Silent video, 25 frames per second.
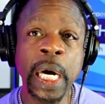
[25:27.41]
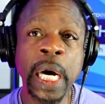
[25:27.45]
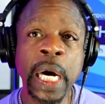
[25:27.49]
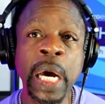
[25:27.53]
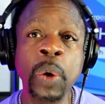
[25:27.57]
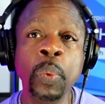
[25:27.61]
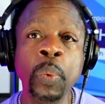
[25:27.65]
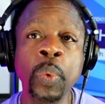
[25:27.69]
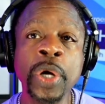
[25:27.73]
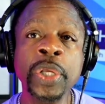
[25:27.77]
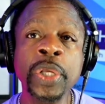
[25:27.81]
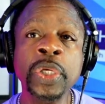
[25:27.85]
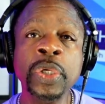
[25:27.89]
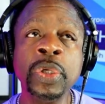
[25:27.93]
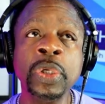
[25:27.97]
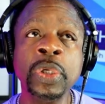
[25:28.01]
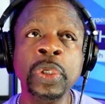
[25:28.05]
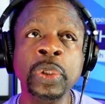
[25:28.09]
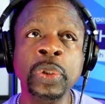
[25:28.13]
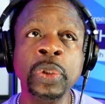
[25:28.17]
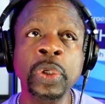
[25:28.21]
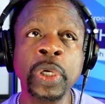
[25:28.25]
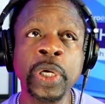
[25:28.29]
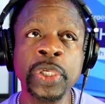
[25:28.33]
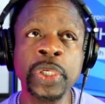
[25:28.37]
I want you to
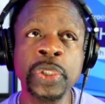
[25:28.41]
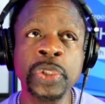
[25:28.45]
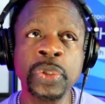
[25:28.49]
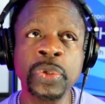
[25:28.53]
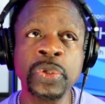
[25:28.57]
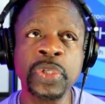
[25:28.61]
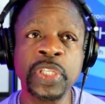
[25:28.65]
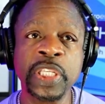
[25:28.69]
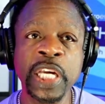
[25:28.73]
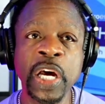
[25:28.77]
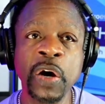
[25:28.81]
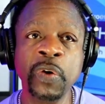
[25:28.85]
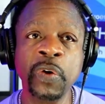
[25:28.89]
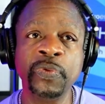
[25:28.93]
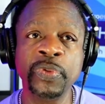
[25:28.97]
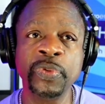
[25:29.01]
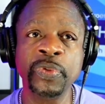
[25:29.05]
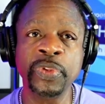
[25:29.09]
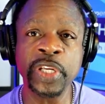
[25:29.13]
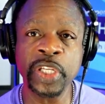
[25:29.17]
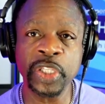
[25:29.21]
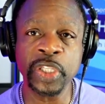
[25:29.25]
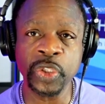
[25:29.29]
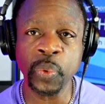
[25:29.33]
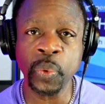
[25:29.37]
look at yourself
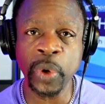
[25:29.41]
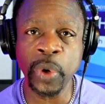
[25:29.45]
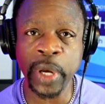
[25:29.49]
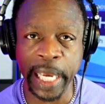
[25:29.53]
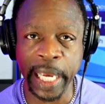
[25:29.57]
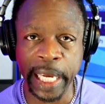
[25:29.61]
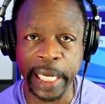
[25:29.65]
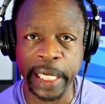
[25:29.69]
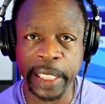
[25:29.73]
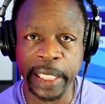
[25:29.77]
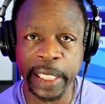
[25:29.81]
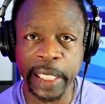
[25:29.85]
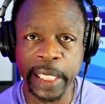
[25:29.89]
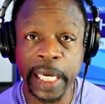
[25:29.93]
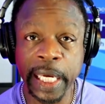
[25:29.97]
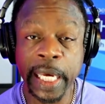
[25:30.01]
this way,